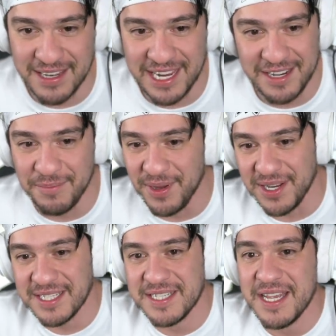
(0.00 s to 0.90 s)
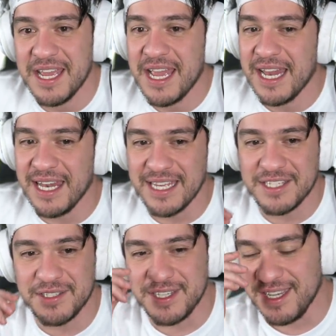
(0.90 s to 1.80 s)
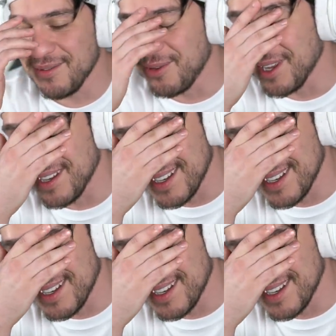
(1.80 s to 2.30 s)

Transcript: ladybugs. Let's see what